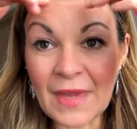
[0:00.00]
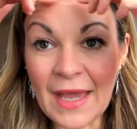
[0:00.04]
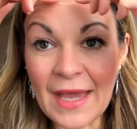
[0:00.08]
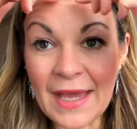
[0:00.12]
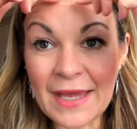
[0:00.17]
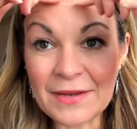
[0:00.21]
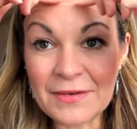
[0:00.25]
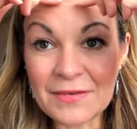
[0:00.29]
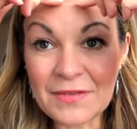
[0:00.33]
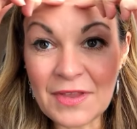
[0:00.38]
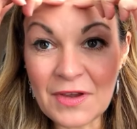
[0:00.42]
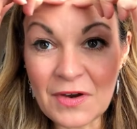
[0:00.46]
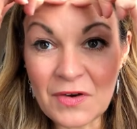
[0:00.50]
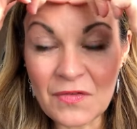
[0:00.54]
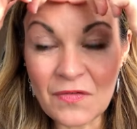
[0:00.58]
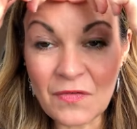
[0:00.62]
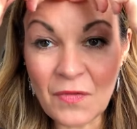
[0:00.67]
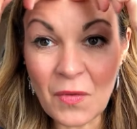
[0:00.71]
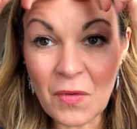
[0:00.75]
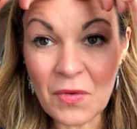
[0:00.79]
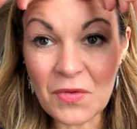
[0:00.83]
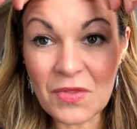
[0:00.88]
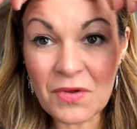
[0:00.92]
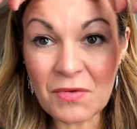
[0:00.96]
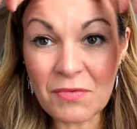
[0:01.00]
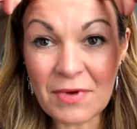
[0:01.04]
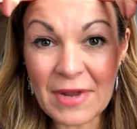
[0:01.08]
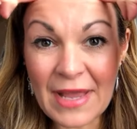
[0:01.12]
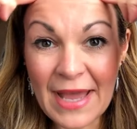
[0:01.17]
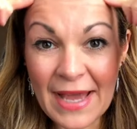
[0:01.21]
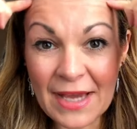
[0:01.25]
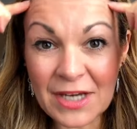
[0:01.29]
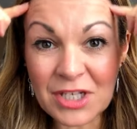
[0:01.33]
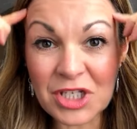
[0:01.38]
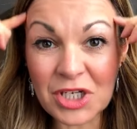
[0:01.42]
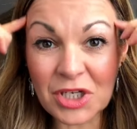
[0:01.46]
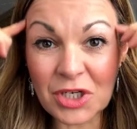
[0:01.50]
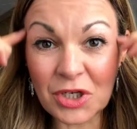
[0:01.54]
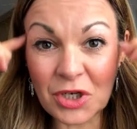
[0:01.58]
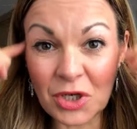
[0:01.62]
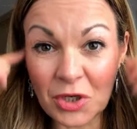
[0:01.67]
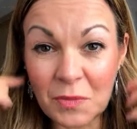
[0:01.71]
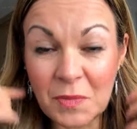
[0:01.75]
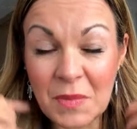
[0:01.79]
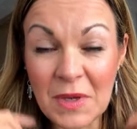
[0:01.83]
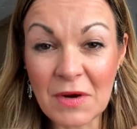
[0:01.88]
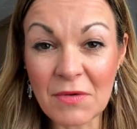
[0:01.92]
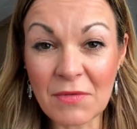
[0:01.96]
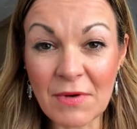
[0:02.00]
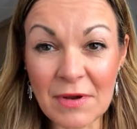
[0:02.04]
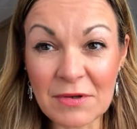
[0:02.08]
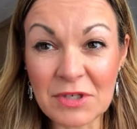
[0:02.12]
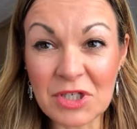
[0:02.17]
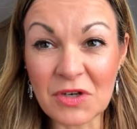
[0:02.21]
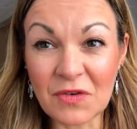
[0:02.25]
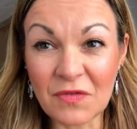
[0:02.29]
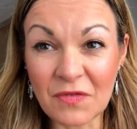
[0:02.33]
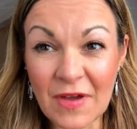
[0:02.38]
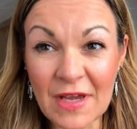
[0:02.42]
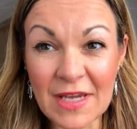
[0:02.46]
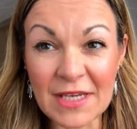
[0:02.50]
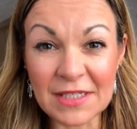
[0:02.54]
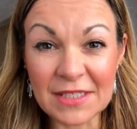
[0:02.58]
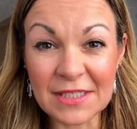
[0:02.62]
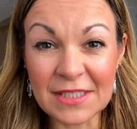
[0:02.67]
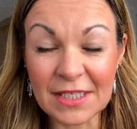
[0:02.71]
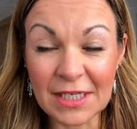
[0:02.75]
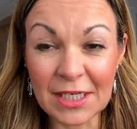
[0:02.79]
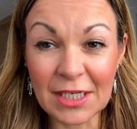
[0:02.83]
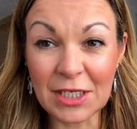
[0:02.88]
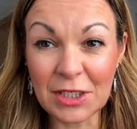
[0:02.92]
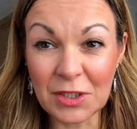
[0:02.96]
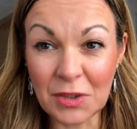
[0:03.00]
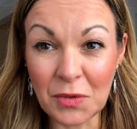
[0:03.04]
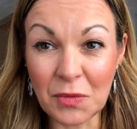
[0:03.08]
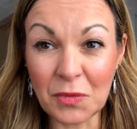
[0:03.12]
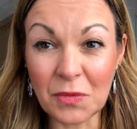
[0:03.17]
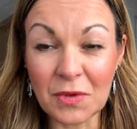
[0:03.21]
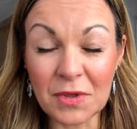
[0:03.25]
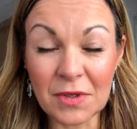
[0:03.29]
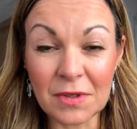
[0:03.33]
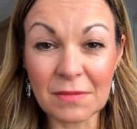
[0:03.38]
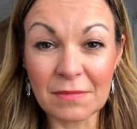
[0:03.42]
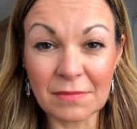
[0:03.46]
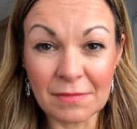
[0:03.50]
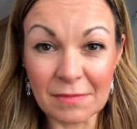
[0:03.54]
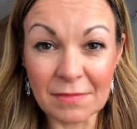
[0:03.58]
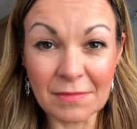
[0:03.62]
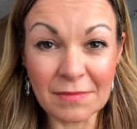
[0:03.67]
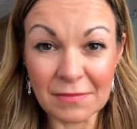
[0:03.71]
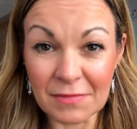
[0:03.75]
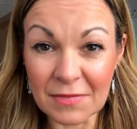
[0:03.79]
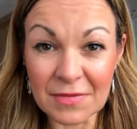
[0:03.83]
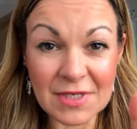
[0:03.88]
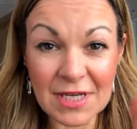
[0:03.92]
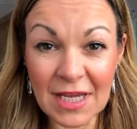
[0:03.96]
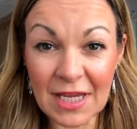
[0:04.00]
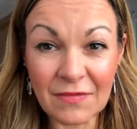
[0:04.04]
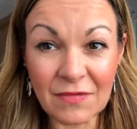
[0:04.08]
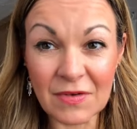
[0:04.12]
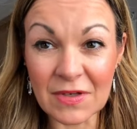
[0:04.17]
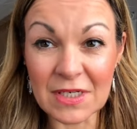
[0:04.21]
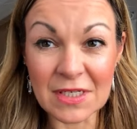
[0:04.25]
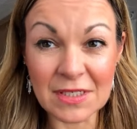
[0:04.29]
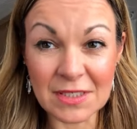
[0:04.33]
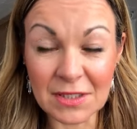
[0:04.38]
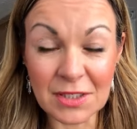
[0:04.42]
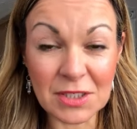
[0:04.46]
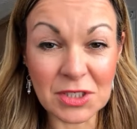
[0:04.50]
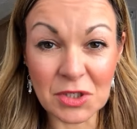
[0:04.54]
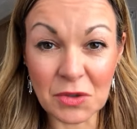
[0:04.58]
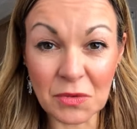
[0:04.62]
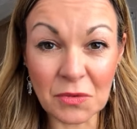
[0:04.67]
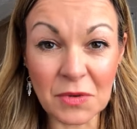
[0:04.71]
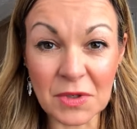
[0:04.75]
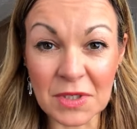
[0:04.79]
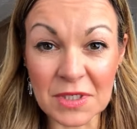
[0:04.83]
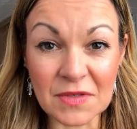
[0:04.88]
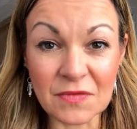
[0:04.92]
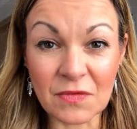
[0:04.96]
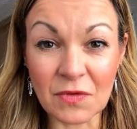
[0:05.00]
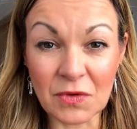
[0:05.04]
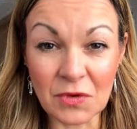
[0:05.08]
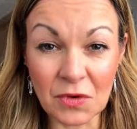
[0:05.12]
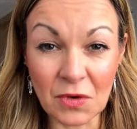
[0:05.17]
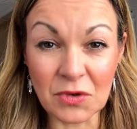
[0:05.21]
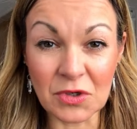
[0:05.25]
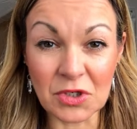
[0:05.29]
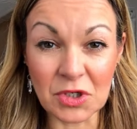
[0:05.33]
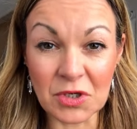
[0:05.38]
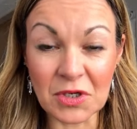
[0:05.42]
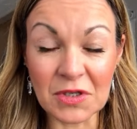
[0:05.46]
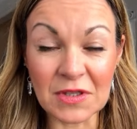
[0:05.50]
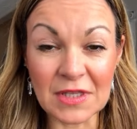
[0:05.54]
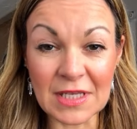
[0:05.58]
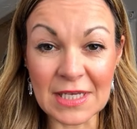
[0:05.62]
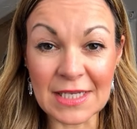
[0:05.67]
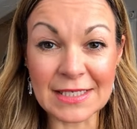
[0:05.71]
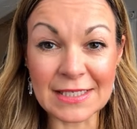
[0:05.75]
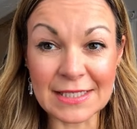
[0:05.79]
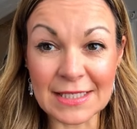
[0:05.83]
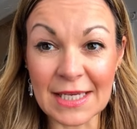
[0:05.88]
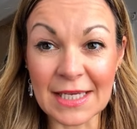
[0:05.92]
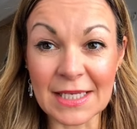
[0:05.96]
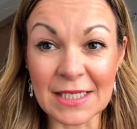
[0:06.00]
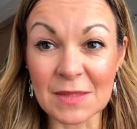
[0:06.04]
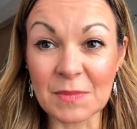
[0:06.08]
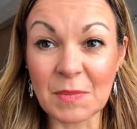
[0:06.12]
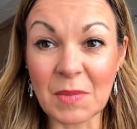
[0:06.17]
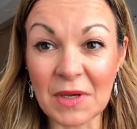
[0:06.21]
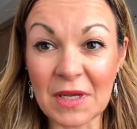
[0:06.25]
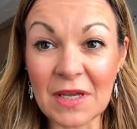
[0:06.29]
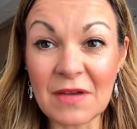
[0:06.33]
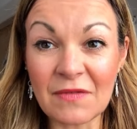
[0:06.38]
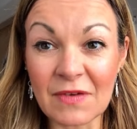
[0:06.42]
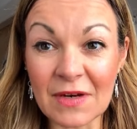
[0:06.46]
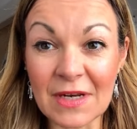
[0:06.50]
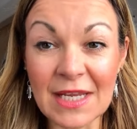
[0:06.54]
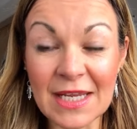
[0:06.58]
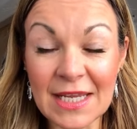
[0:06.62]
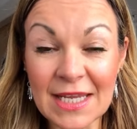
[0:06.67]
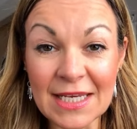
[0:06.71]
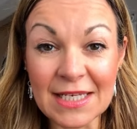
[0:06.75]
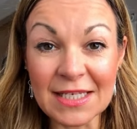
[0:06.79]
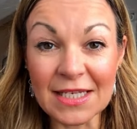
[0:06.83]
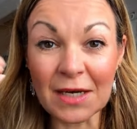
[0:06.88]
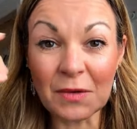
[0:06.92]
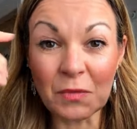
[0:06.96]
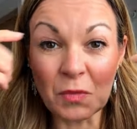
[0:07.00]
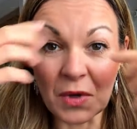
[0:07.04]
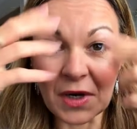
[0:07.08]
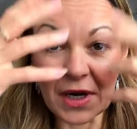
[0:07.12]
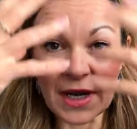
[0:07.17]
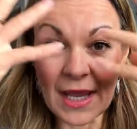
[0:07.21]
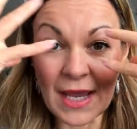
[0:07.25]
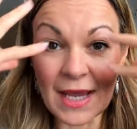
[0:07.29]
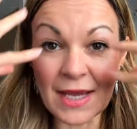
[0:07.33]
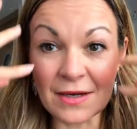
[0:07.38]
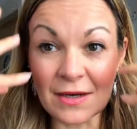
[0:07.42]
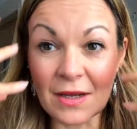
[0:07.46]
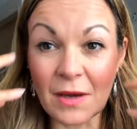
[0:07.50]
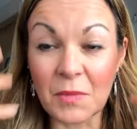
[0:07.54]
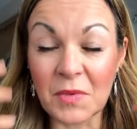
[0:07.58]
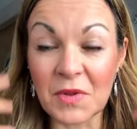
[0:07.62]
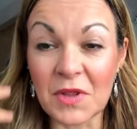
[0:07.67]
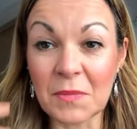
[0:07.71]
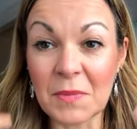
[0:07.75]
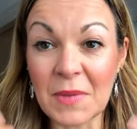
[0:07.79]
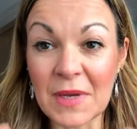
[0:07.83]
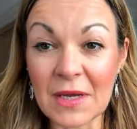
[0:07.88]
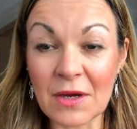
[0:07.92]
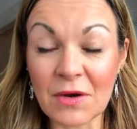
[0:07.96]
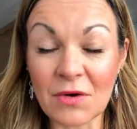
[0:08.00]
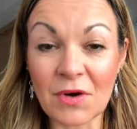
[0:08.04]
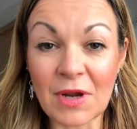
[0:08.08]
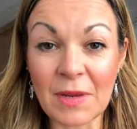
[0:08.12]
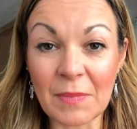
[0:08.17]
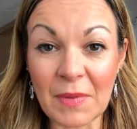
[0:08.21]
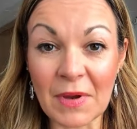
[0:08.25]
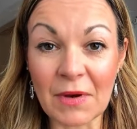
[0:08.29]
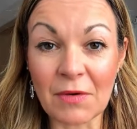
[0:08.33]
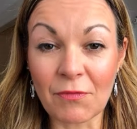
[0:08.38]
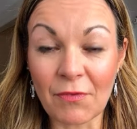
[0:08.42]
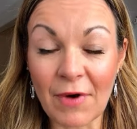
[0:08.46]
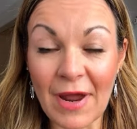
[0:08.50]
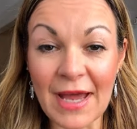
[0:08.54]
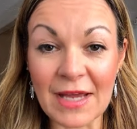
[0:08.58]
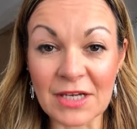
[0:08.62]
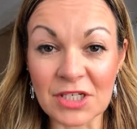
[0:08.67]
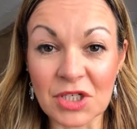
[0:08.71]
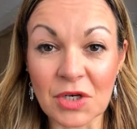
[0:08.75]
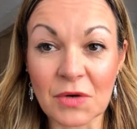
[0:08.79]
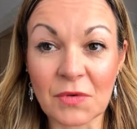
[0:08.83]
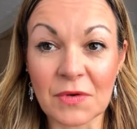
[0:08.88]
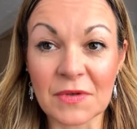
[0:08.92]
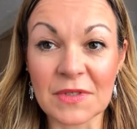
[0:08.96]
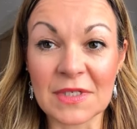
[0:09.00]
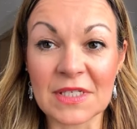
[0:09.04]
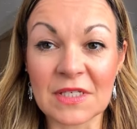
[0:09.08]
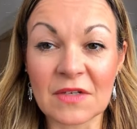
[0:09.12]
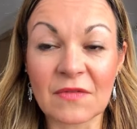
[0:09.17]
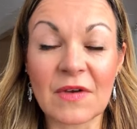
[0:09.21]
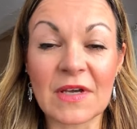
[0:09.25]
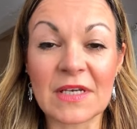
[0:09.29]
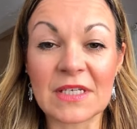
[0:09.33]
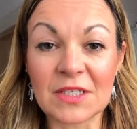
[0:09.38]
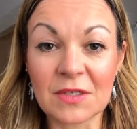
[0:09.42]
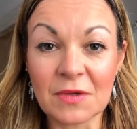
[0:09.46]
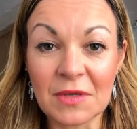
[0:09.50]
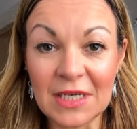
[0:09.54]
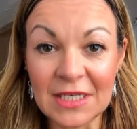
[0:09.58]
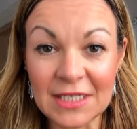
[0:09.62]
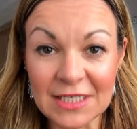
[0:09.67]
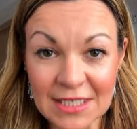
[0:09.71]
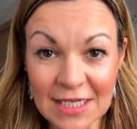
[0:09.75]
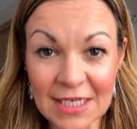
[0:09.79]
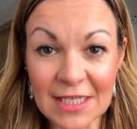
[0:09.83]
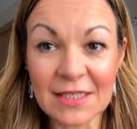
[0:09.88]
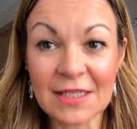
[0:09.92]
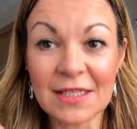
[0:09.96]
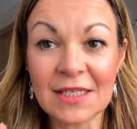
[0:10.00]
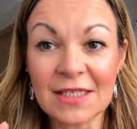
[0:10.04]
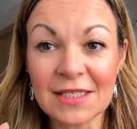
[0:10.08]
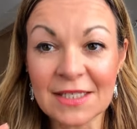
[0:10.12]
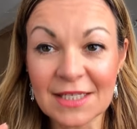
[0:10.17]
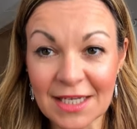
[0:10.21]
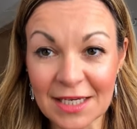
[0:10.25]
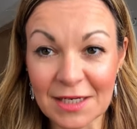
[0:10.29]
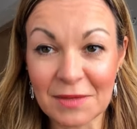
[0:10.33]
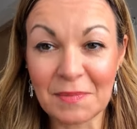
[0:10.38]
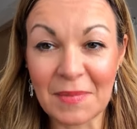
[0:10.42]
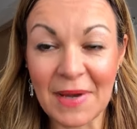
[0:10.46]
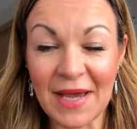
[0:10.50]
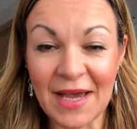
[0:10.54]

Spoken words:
and therefore the reaction could be around your face, you know, David is notorious for not doing these things, but even he didn't want to end up with a big creeping rash across his face. So he did the skin